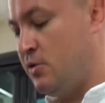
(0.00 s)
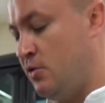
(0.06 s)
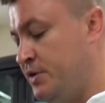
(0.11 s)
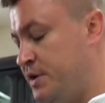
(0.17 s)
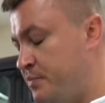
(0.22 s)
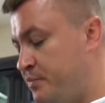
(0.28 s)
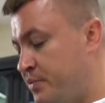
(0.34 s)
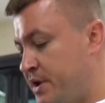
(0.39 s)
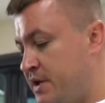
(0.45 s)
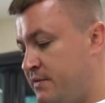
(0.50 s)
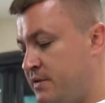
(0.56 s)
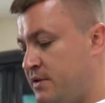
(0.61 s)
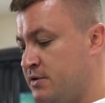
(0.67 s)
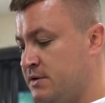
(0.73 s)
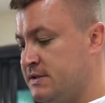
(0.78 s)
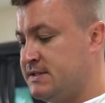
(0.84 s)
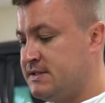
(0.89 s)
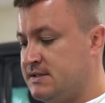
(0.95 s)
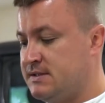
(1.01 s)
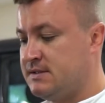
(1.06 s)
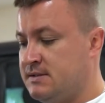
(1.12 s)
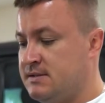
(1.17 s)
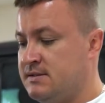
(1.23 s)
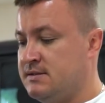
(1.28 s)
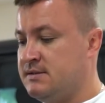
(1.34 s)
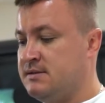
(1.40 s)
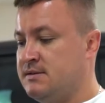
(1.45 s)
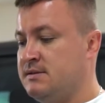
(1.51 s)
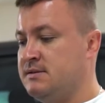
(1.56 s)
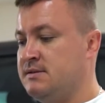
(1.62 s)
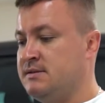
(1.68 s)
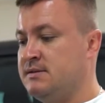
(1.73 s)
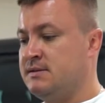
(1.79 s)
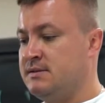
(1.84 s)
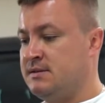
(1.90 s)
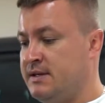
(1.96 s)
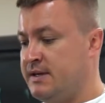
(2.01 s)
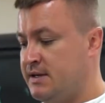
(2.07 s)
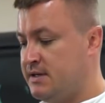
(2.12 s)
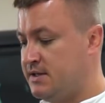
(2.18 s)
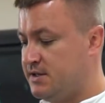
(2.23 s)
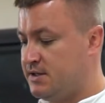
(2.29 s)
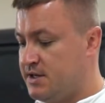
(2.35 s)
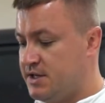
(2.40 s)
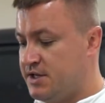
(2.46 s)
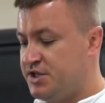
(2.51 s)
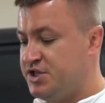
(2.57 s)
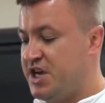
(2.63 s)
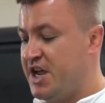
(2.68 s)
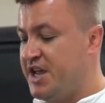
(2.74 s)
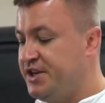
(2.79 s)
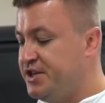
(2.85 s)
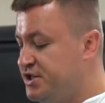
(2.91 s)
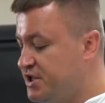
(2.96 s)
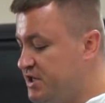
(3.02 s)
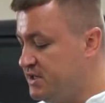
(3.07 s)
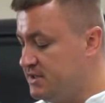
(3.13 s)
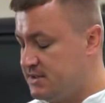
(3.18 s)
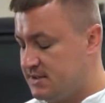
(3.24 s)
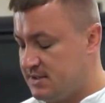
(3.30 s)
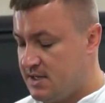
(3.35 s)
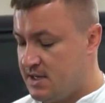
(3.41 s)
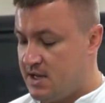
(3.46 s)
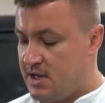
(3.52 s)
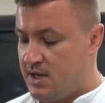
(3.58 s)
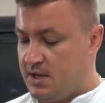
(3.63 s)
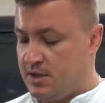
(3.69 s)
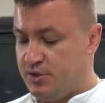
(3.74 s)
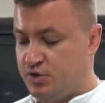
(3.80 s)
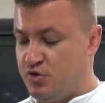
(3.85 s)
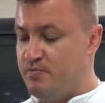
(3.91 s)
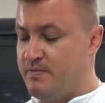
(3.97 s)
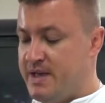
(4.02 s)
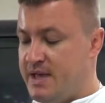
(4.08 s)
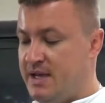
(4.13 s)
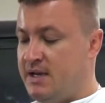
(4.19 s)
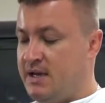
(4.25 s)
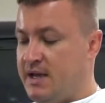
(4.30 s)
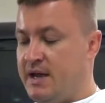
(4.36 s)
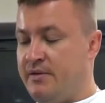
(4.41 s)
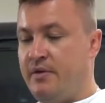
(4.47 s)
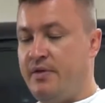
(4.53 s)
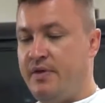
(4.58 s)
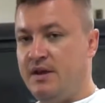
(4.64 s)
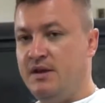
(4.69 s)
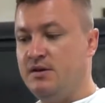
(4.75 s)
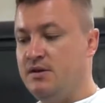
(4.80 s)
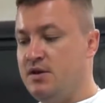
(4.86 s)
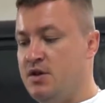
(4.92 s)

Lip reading: all the previous like changings to make everything